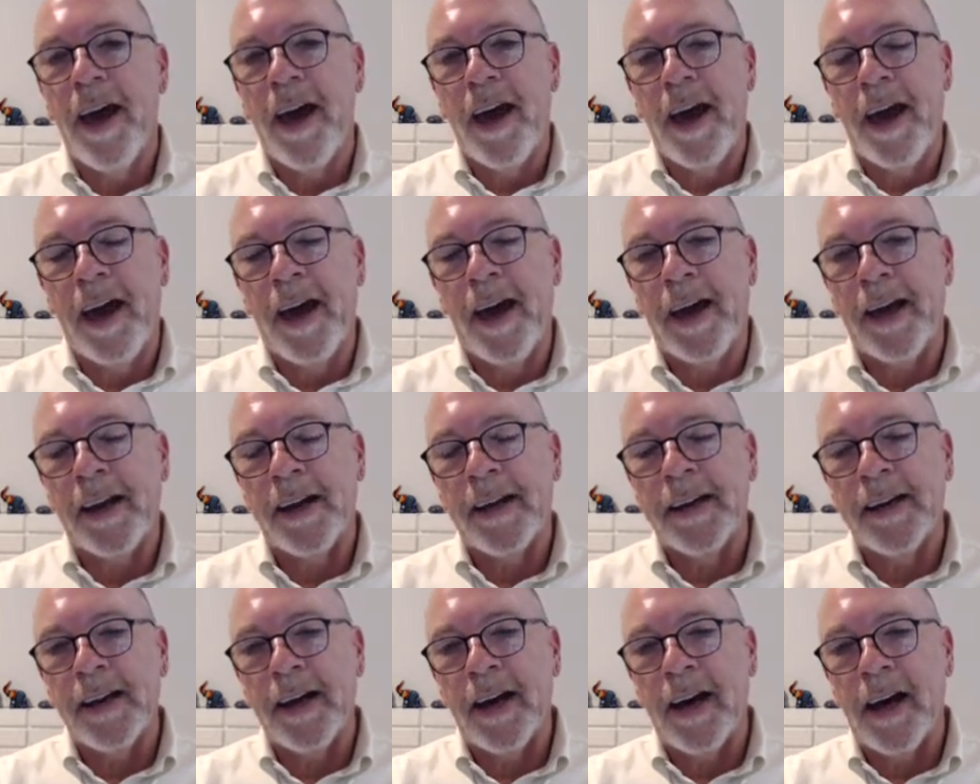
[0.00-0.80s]

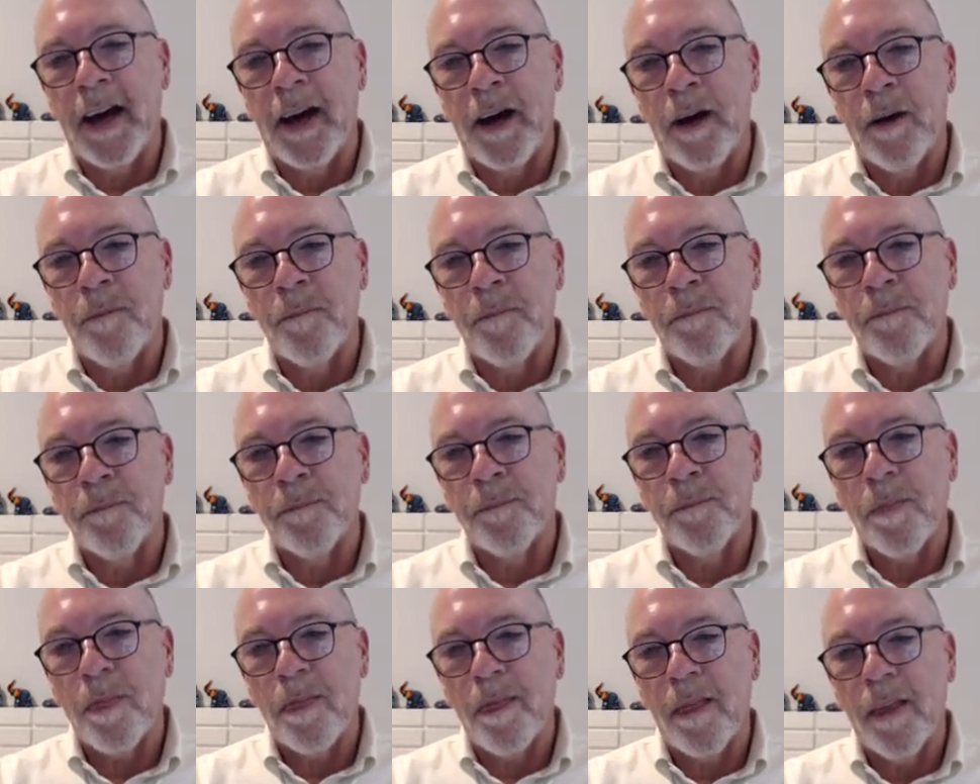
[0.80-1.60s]
And
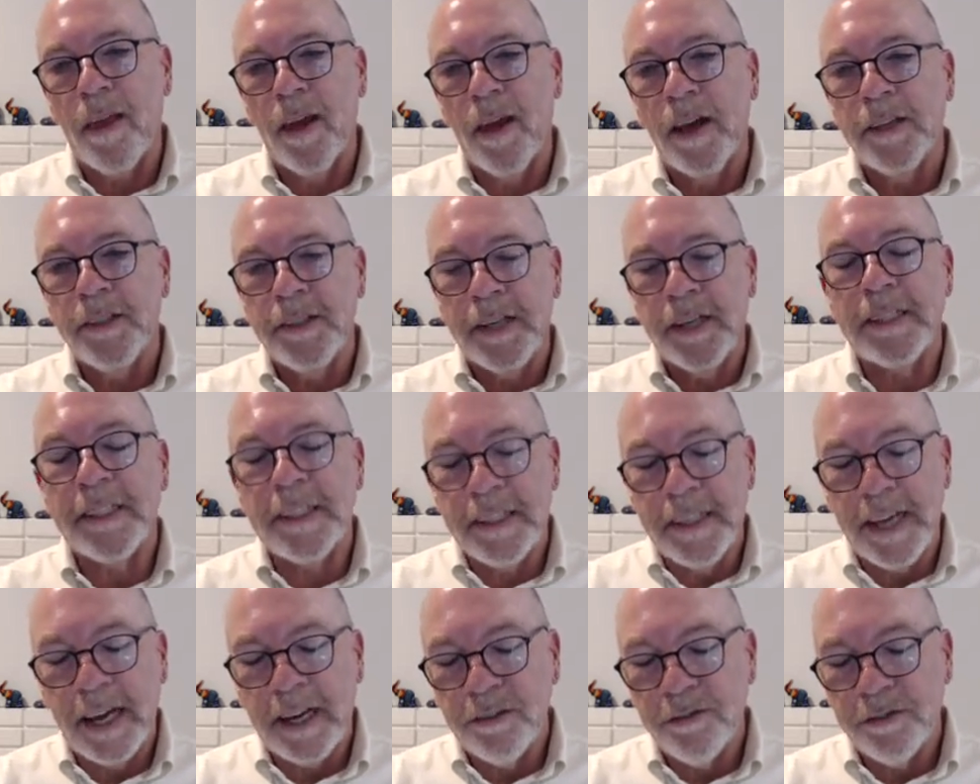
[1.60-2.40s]

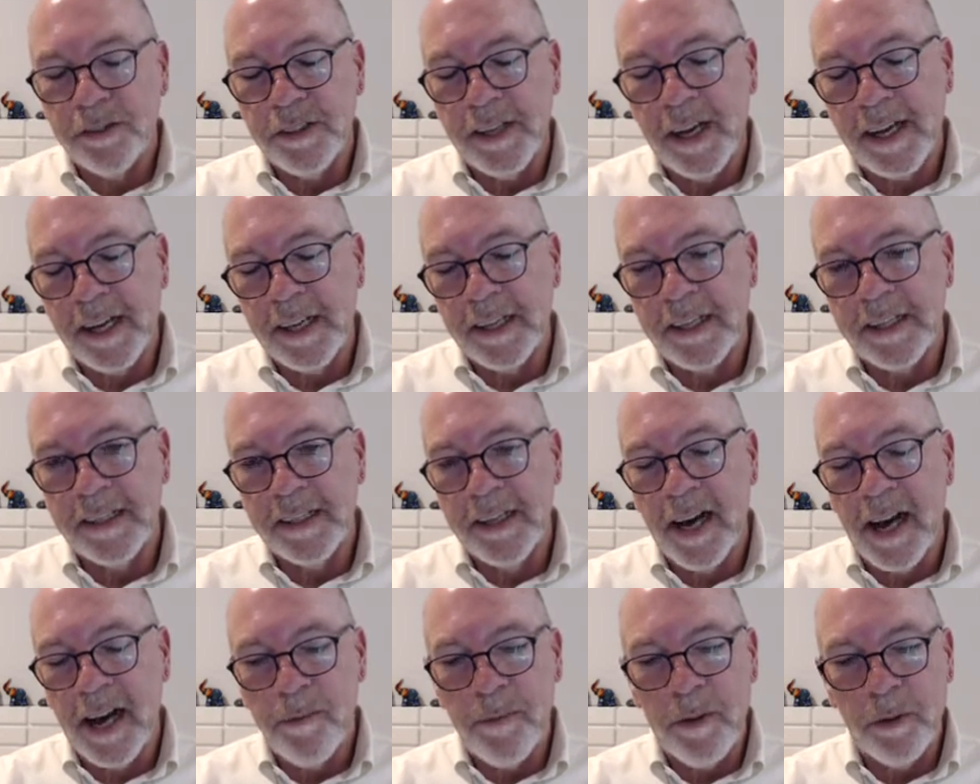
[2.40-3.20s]
Jason, thanks for taking the
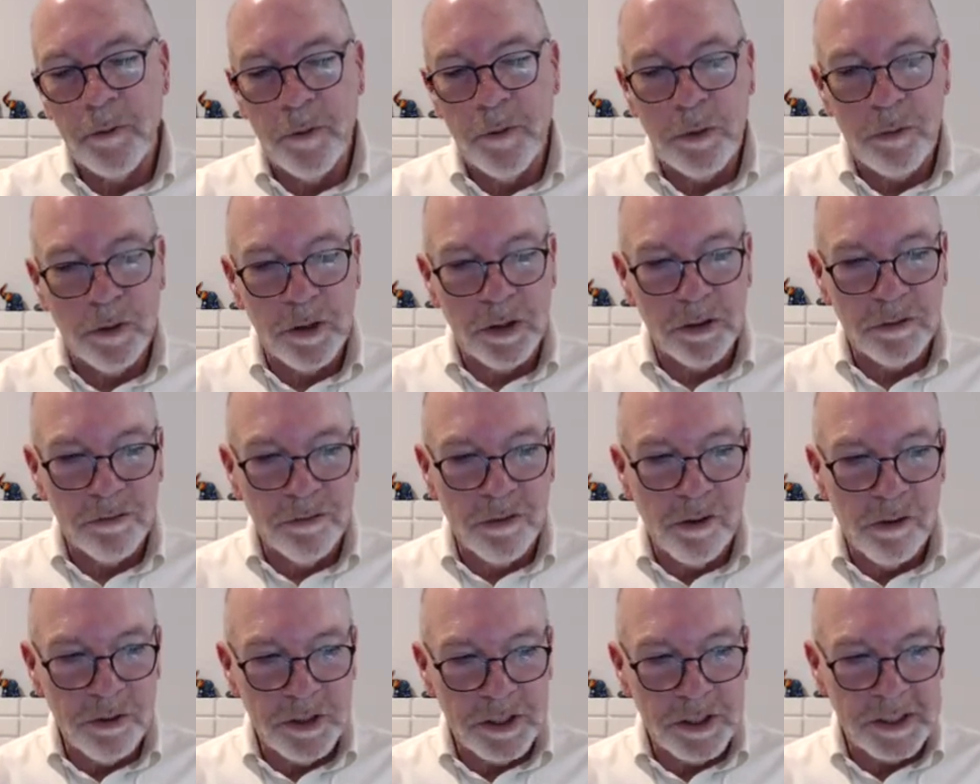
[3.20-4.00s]
time, and we will look
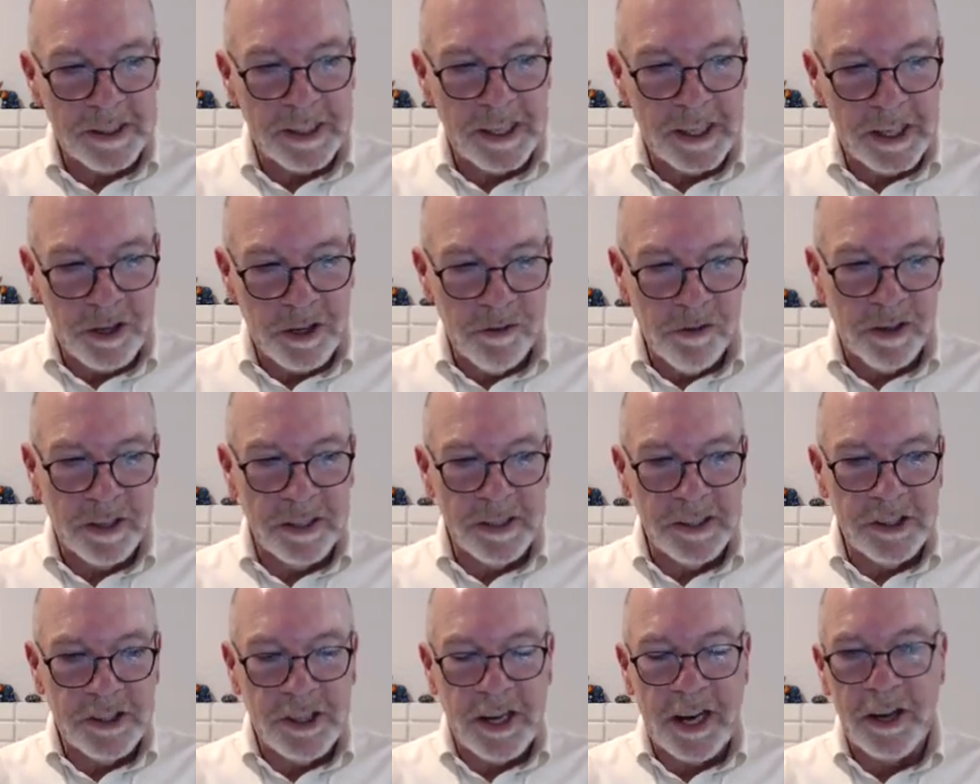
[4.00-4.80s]
forward to seeing you
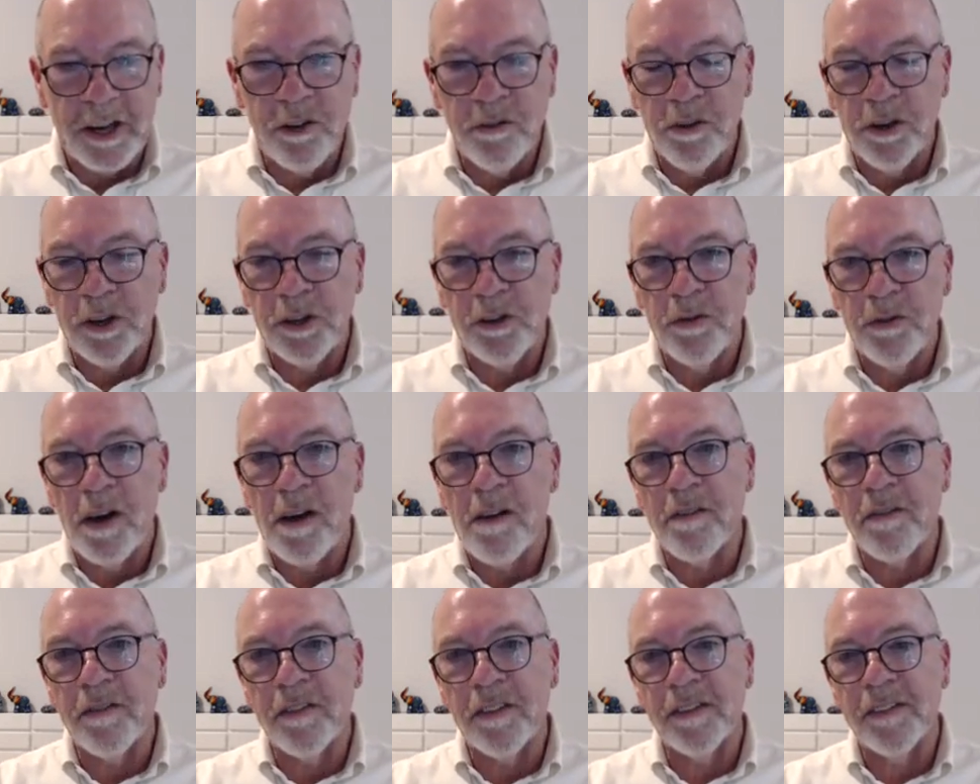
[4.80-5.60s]
on January
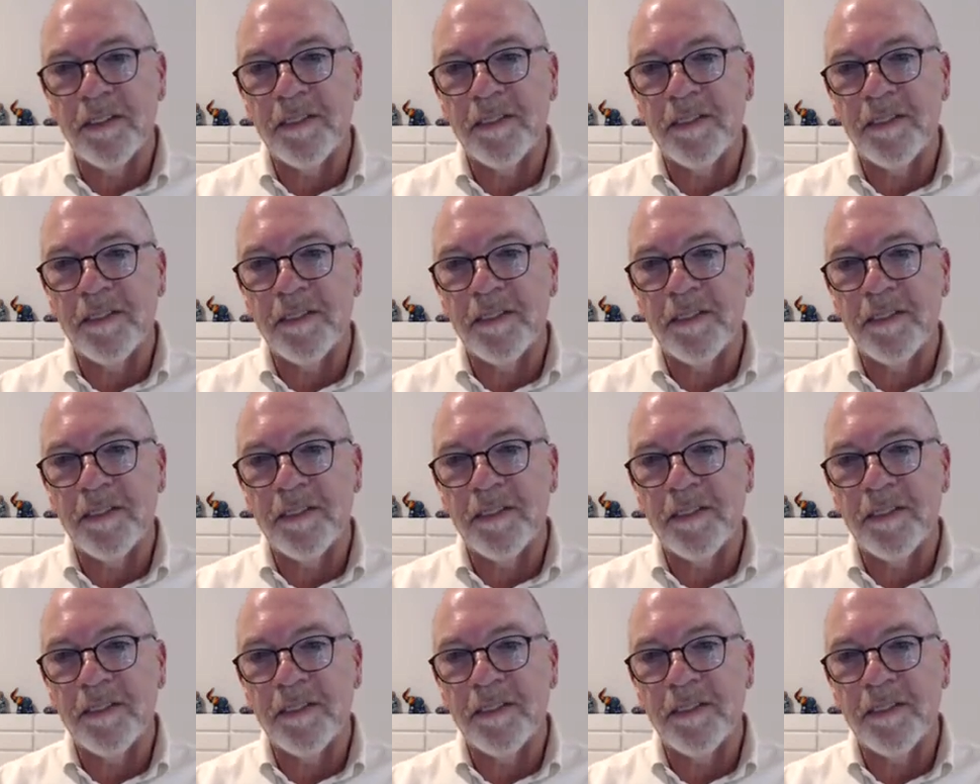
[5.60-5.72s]
12th.